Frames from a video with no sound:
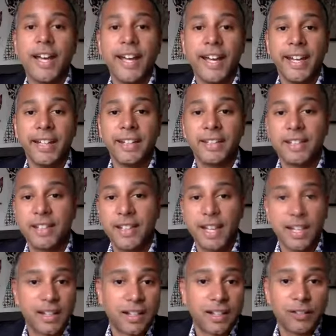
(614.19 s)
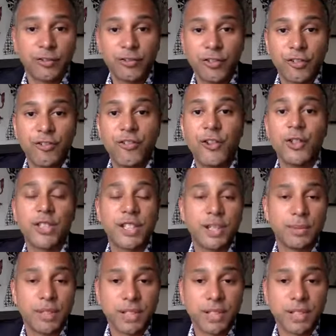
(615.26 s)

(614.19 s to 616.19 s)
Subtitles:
and that kind of forced them to